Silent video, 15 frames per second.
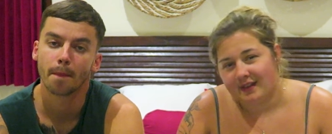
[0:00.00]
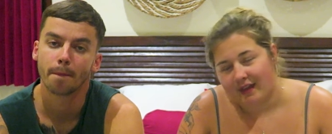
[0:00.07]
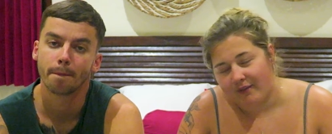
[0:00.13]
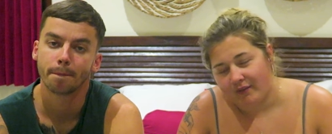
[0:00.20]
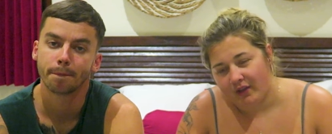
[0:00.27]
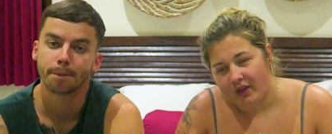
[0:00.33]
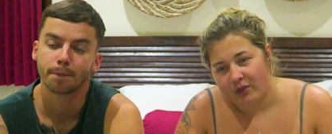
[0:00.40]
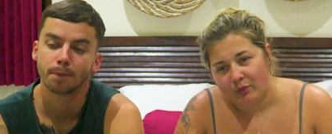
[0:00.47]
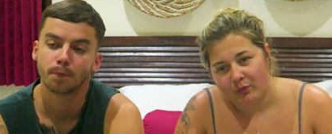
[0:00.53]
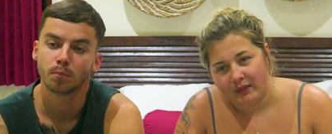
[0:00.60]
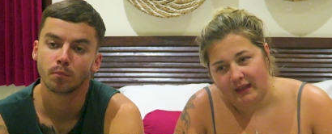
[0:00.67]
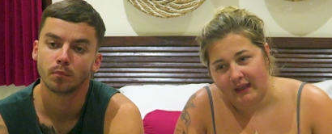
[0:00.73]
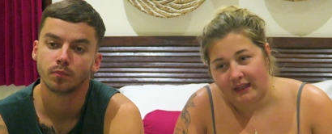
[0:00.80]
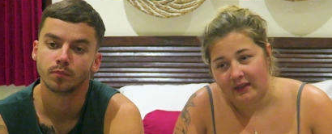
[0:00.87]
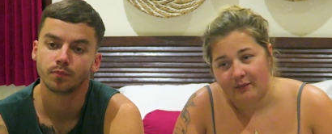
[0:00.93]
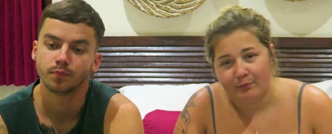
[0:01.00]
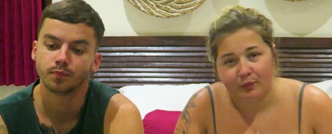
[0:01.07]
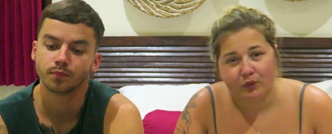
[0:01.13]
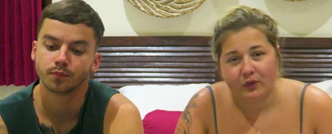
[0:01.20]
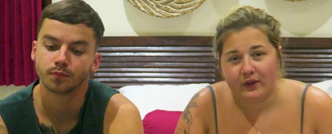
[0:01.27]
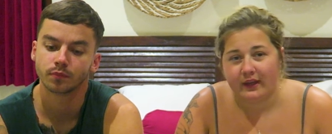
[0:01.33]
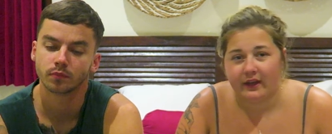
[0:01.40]
Speaker 1: together. We
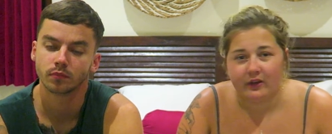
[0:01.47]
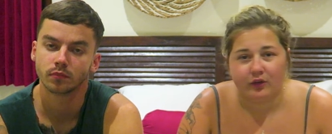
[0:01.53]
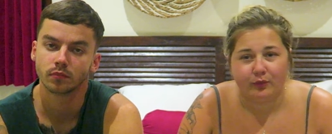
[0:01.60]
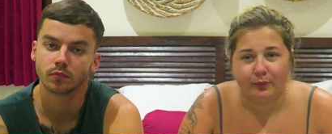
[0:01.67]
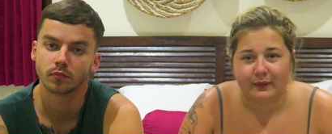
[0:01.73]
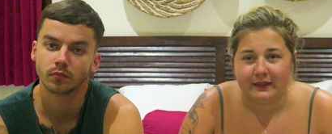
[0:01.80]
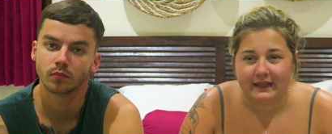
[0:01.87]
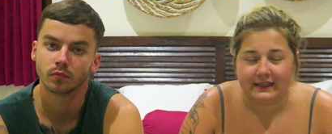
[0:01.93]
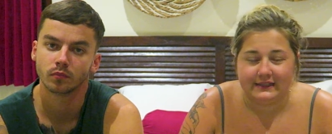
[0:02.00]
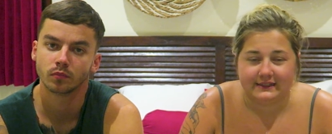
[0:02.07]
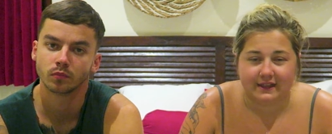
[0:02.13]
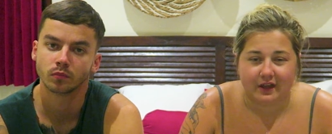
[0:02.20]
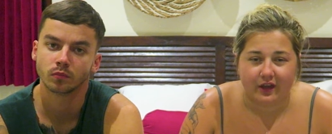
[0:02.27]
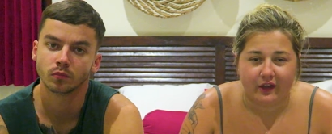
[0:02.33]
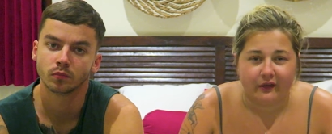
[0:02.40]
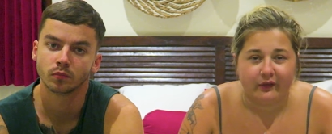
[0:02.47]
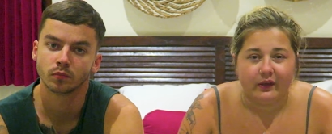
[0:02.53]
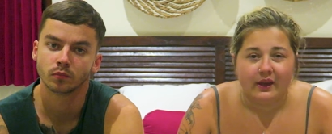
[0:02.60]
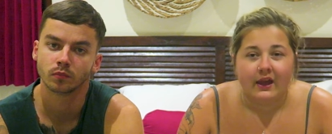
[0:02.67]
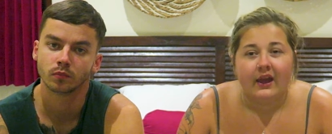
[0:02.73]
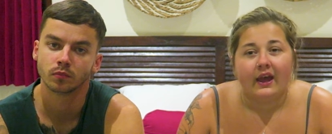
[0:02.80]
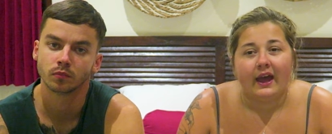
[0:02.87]
bought it a couple of years ago
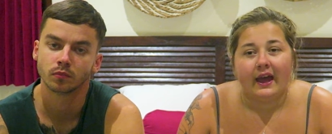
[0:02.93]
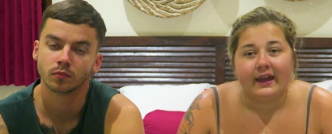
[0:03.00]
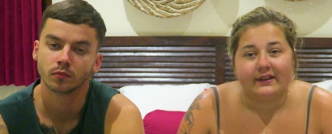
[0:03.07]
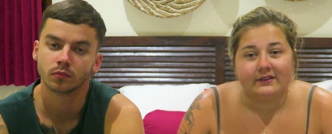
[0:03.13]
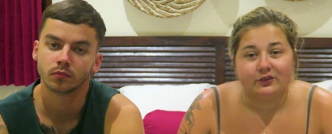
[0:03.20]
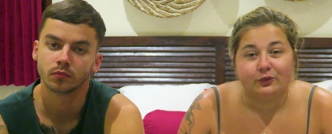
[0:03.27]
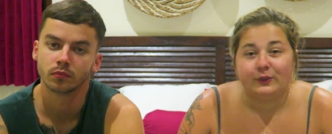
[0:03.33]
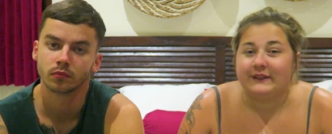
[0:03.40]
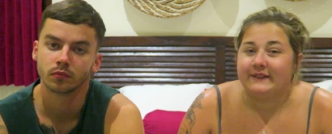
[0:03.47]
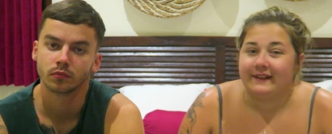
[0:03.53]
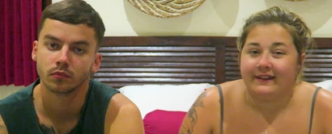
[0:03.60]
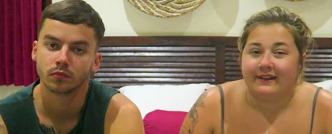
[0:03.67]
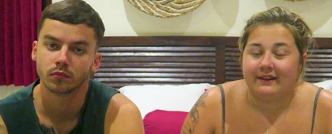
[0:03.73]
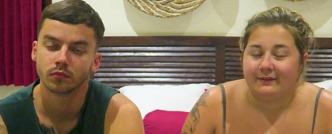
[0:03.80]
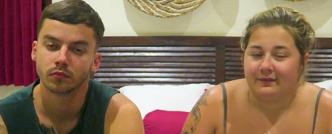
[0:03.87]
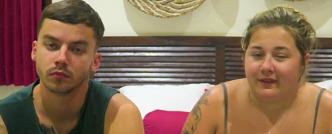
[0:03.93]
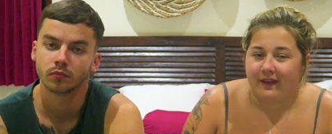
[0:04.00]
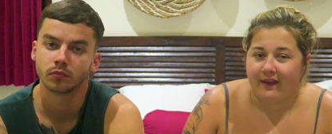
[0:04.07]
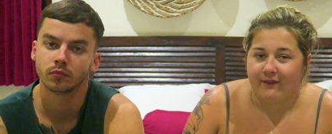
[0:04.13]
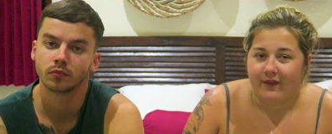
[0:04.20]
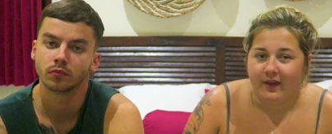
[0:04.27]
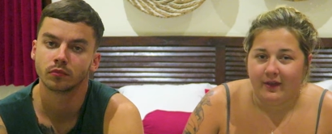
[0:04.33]
and we did live
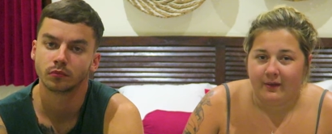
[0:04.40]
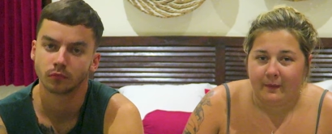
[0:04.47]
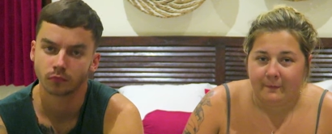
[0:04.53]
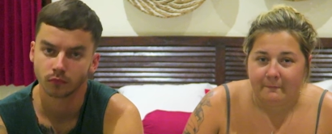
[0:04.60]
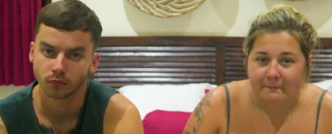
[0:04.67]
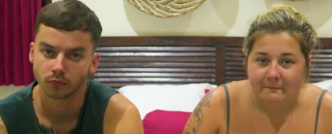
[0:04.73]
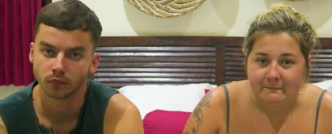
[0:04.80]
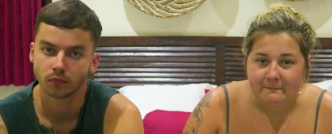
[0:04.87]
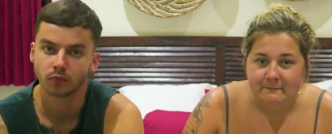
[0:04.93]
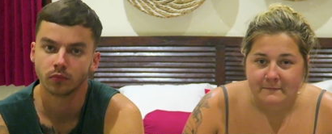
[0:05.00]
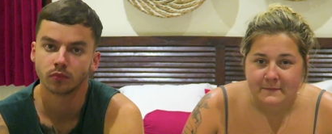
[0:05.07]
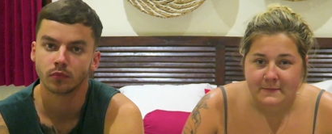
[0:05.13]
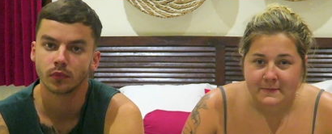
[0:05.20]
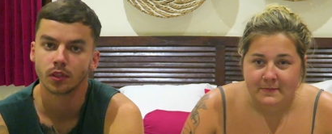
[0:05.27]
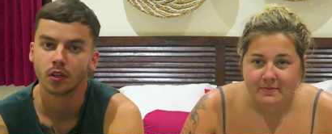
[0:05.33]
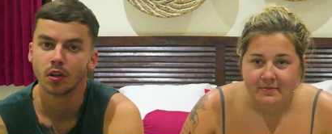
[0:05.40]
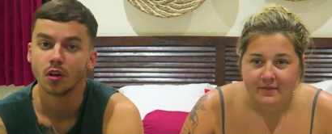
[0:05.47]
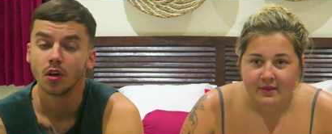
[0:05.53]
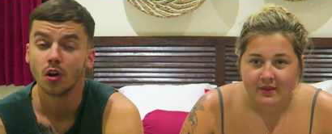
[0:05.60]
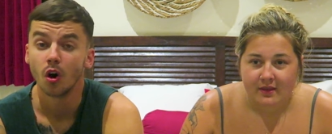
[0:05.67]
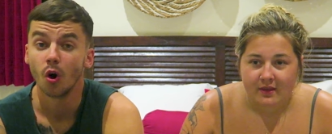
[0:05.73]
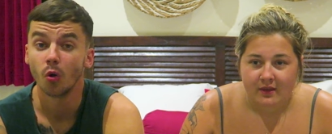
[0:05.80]
together.
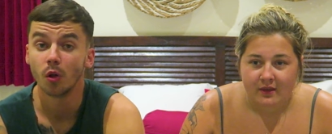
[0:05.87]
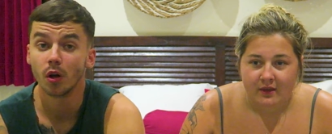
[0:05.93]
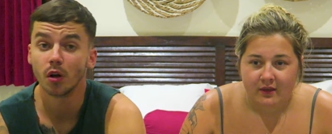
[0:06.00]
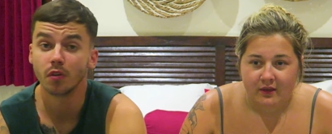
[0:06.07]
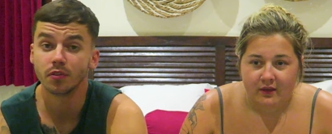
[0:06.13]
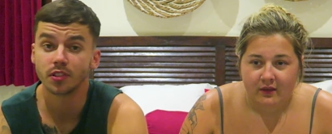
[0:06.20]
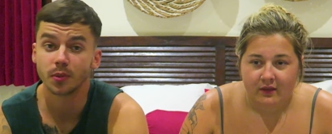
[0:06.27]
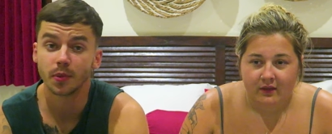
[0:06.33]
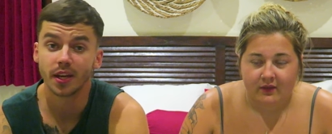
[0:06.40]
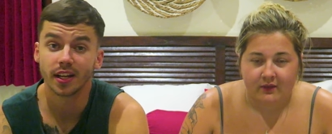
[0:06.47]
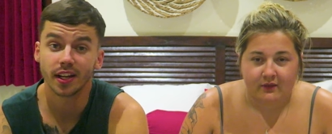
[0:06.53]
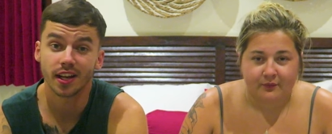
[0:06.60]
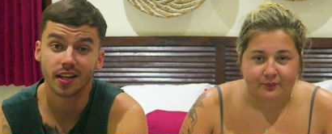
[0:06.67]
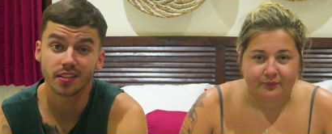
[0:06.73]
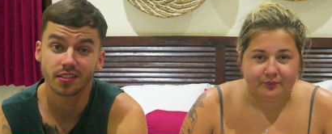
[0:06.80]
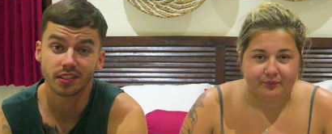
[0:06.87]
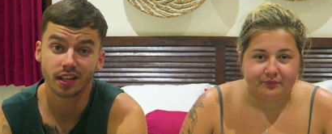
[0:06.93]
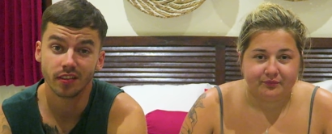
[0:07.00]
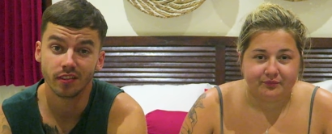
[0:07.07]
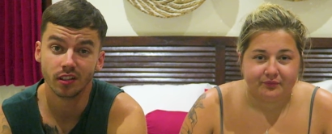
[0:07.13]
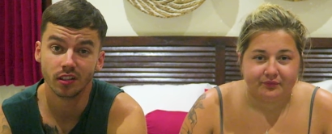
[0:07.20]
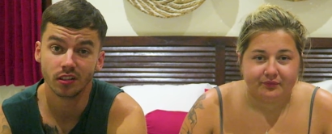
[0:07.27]
Speaker 2: Although obviously we had a house
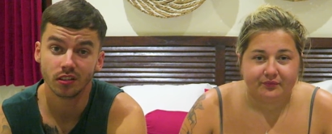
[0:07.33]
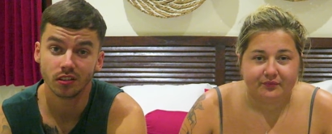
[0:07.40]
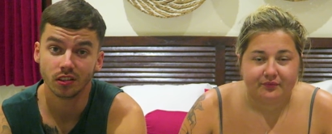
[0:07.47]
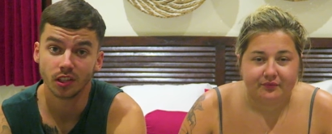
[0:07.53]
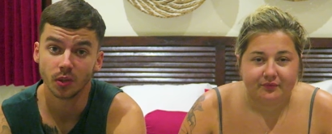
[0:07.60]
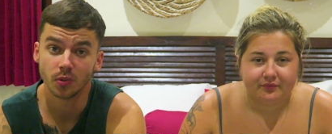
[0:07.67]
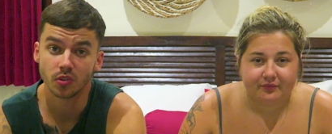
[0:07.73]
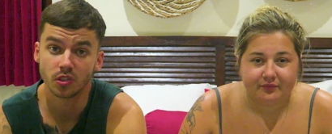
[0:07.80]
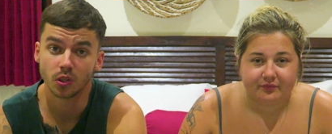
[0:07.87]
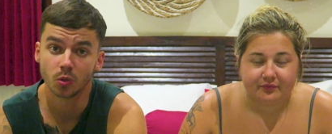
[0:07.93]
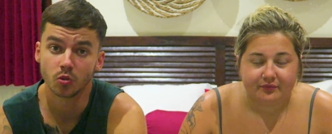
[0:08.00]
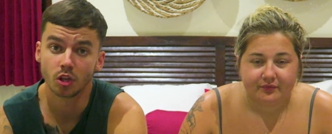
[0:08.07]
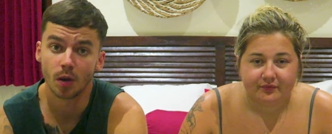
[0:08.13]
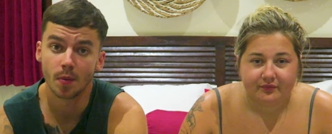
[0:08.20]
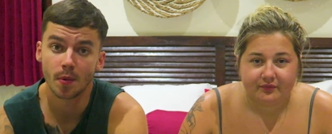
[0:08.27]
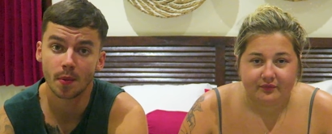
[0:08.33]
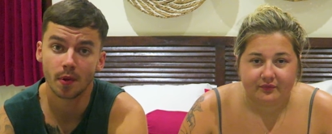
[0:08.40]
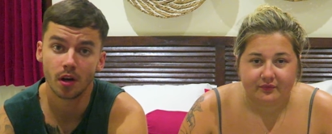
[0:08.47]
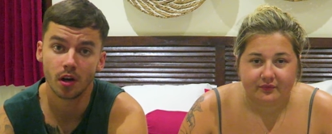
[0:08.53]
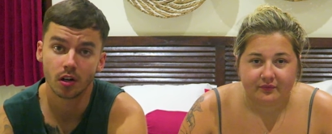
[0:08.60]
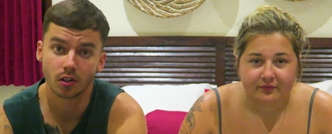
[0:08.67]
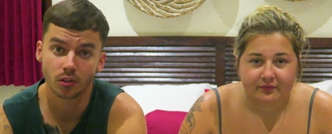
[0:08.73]
together, there was still time
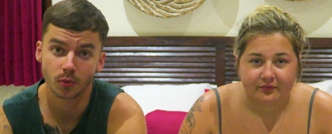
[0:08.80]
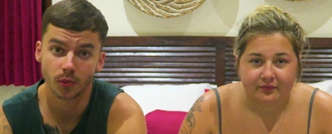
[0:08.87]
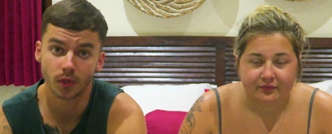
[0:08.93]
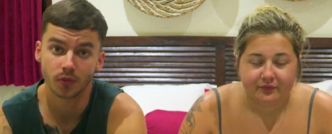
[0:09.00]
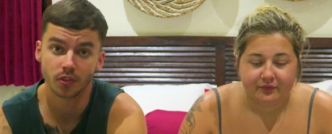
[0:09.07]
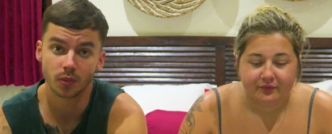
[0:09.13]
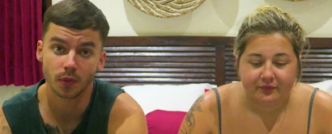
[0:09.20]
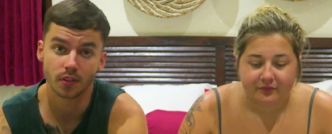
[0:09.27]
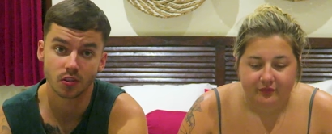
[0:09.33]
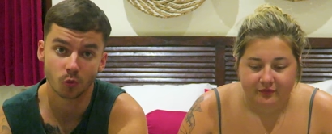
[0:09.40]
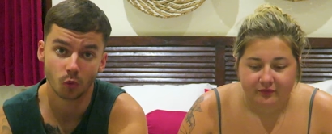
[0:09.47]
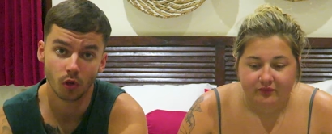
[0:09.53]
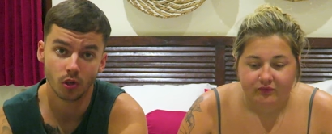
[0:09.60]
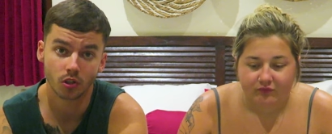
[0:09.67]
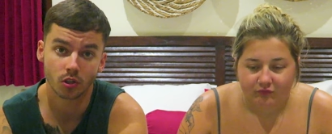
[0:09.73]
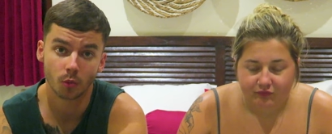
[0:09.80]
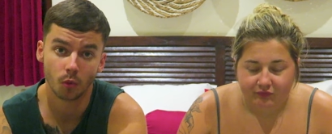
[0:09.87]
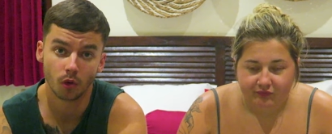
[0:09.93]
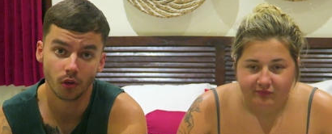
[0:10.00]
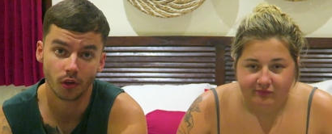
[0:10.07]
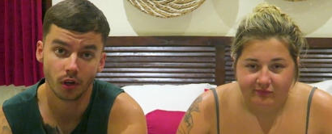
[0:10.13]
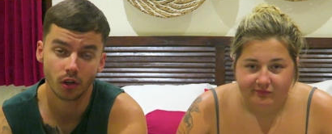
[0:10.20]
apart because we obviously went to work
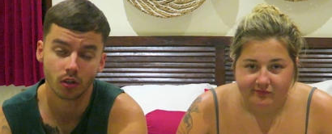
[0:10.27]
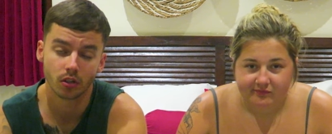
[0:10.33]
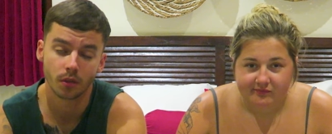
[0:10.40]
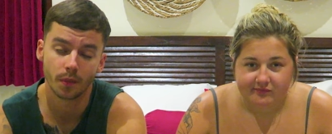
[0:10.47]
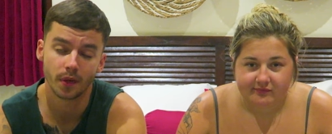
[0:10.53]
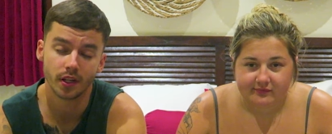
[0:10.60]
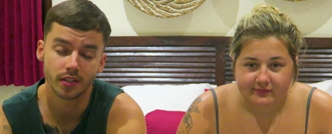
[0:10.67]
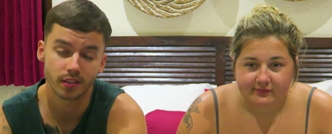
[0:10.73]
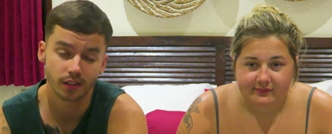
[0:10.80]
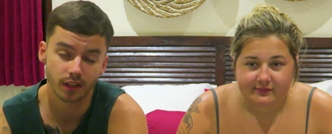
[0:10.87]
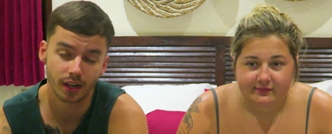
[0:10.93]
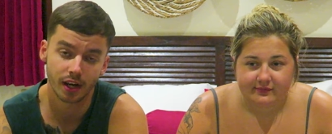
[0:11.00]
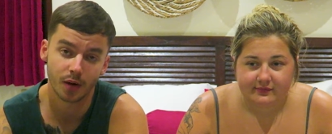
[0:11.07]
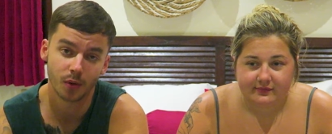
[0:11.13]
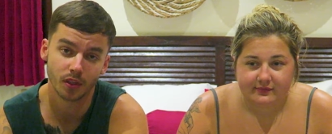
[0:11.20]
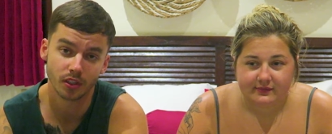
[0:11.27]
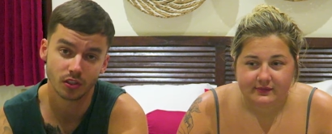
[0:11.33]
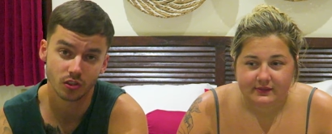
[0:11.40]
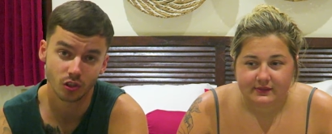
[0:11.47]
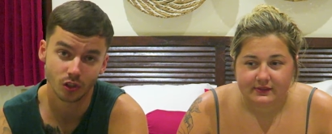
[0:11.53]
and whatnot, compared to now when it's